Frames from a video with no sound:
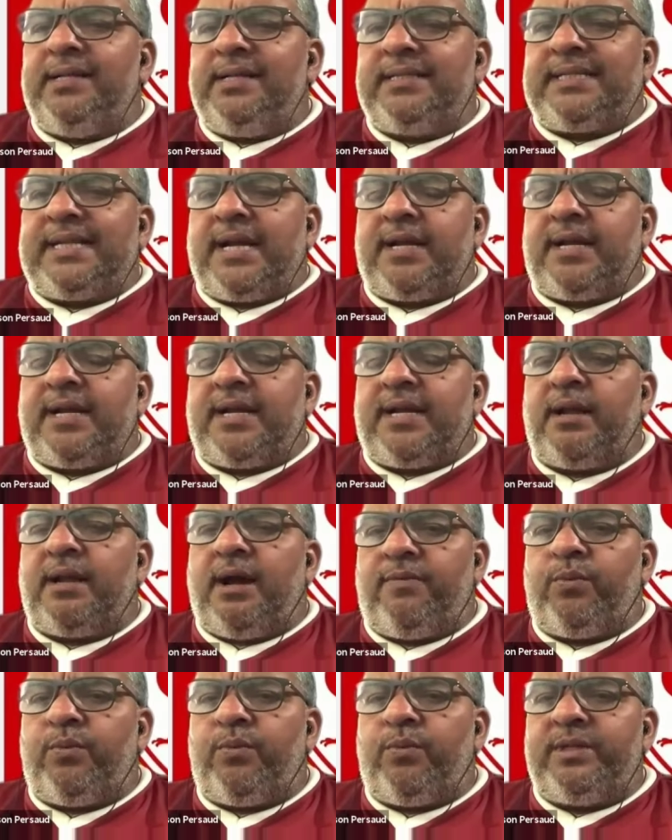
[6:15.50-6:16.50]
in the second
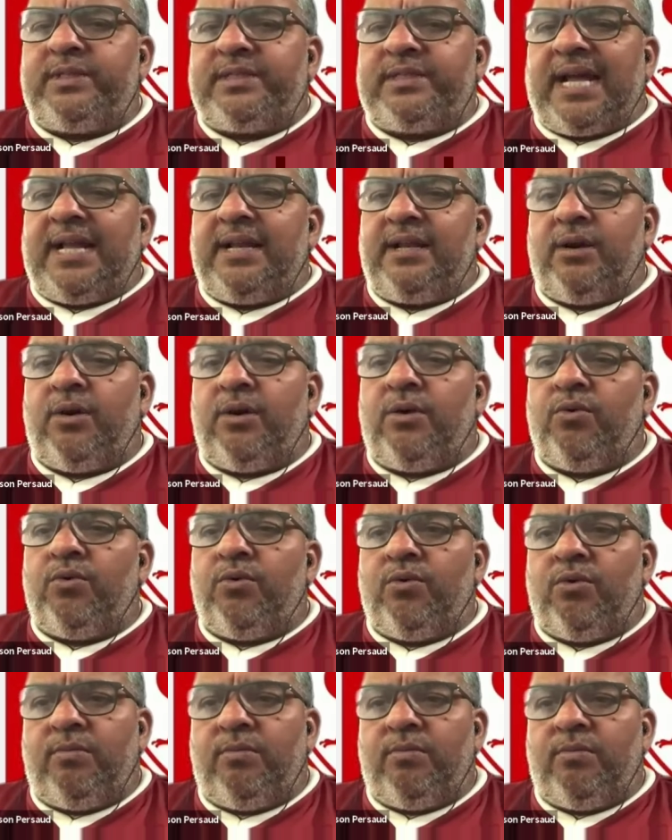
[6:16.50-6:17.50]
half, which Salah
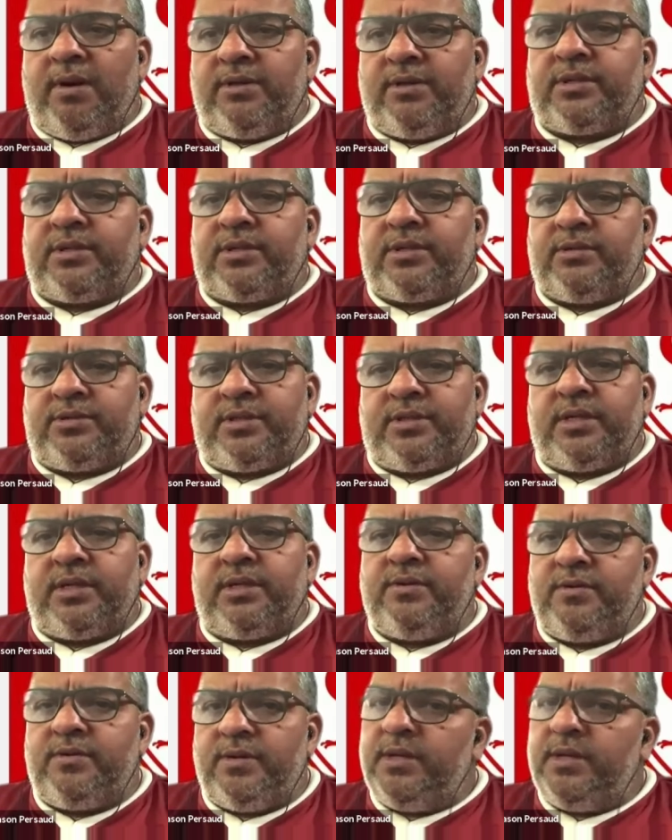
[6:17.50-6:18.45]
almost got to.